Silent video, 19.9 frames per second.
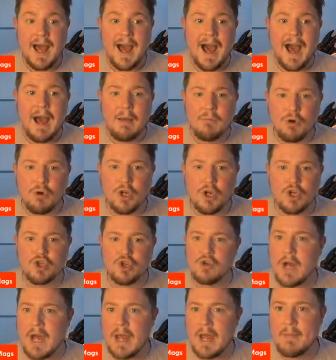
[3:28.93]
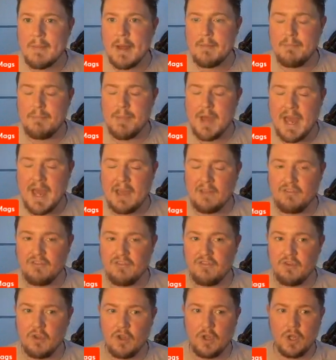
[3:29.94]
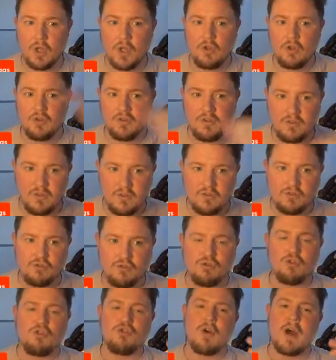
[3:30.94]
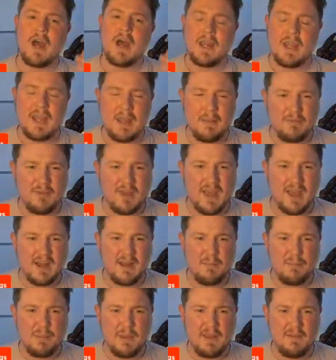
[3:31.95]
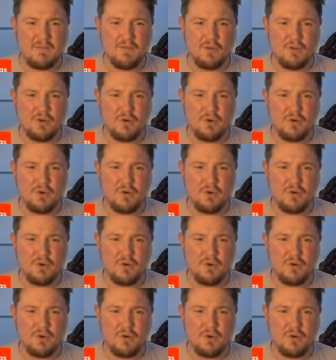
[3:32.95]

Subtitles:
I'm going to try my best to try and keep the ADP for the